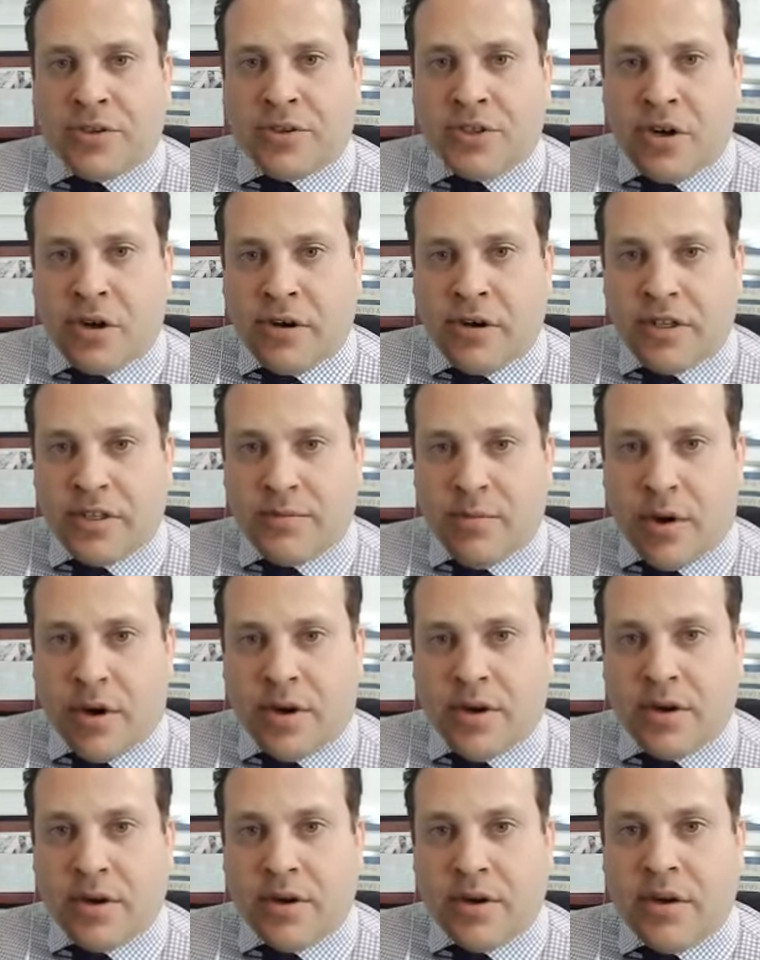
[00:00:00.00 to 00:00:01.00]
Charles
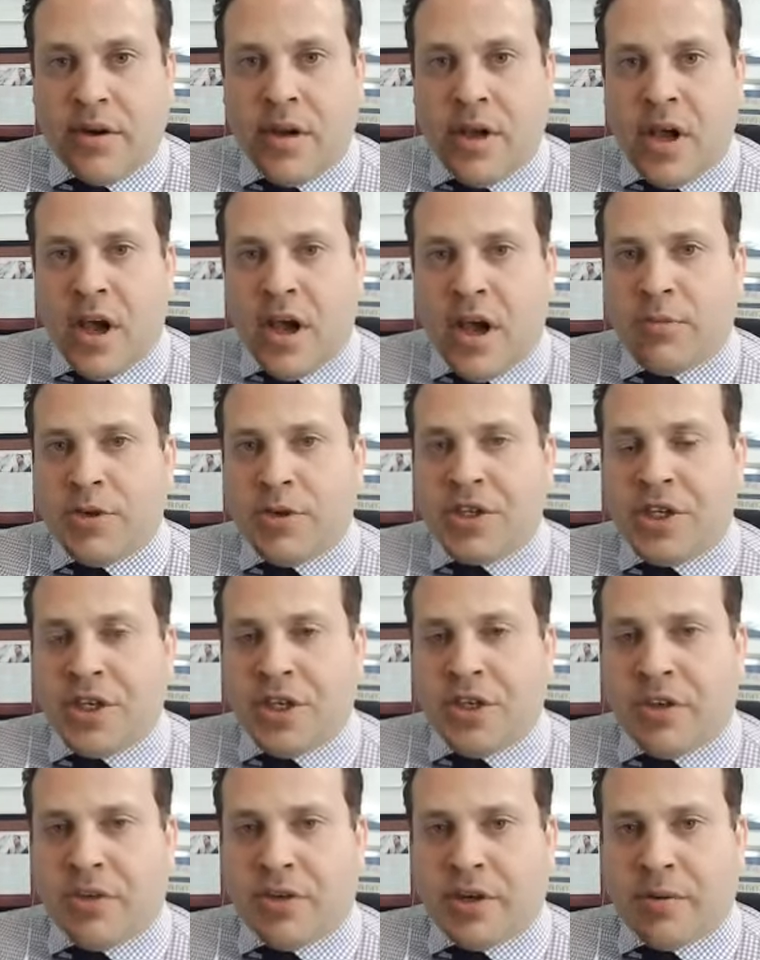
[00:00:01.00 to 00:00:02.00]
Martin, a
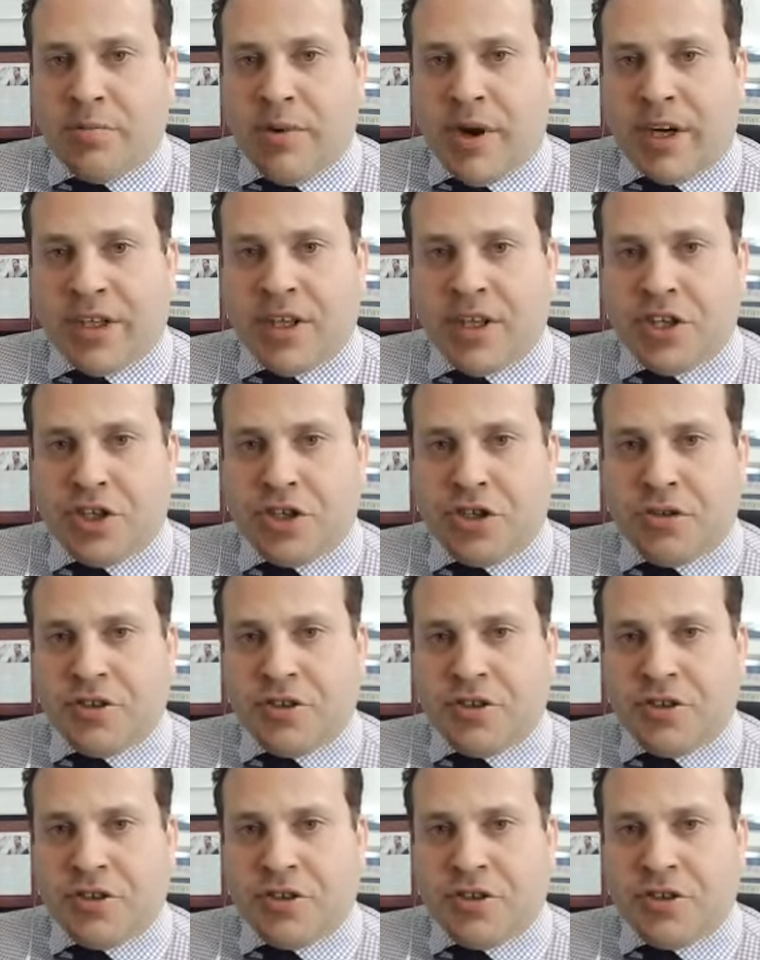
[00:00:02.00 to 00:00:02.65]
machine learning practitioner